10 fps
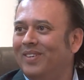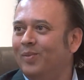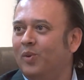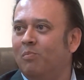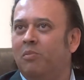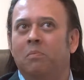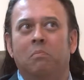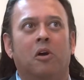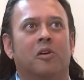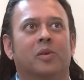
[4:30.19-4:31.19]
we're
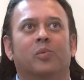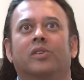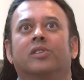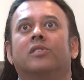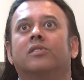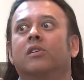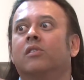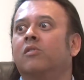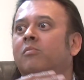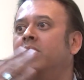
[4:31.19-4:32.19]
bombarded with
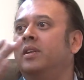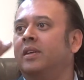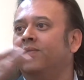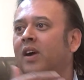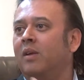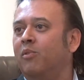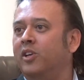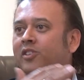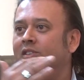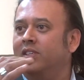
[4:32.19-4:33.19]
so many
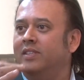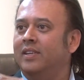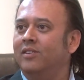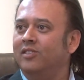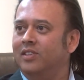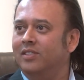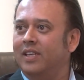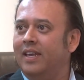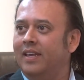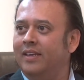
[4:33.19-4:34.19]
vibrations and energies,
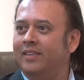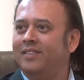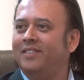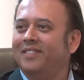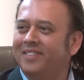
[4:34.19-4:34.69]
and